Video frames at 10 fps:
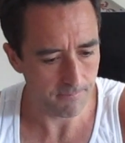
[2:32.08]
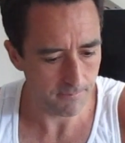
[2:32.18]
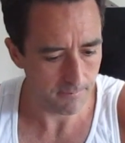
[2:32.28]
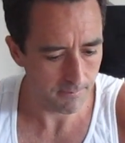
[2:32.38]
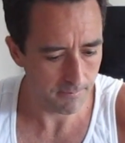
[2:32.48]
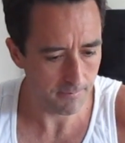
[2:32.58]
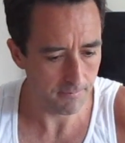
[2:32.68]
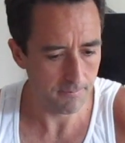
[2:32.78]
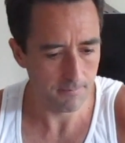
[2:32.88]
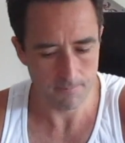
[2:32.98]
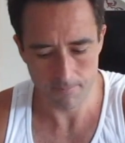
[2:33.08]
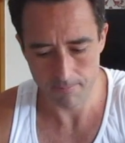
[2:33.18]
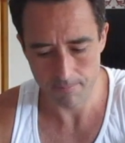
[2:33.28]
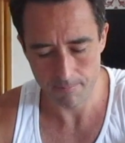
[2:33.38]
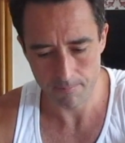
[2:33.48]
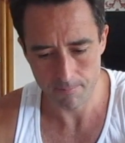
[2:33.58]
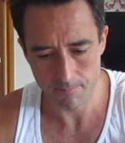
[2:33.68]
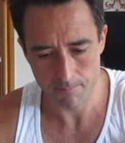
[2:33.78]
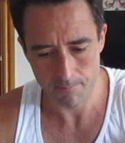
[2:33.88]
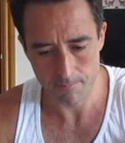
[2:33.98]

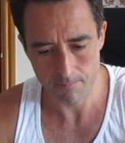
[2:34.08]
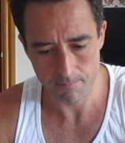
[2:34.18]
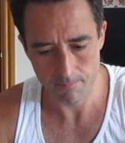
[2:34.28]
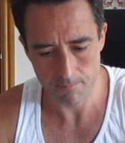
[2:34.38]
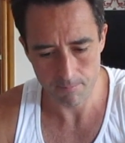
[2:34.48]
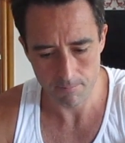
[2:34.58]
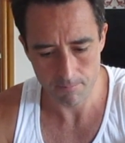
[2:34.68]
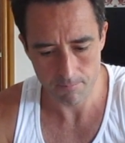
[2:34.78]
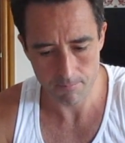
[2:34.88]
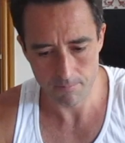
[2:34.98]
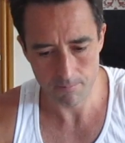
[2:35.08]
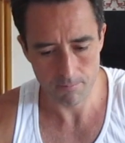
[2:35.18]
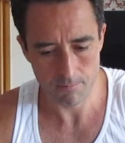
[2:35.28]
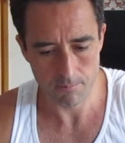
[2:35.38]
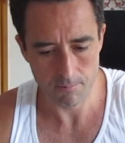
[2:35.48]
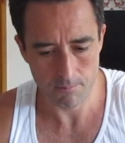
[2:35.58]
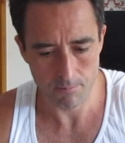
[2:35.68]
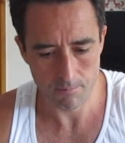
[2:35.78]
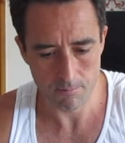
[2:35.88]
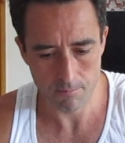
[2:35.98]

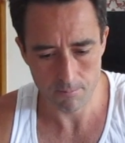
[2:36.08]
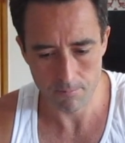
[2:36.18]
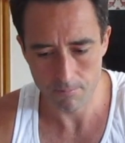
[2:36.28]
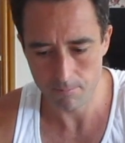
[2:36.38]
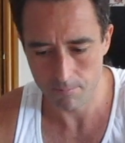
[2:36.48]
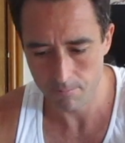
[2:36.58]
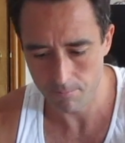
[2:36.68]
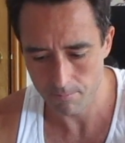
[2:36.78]
[no speech]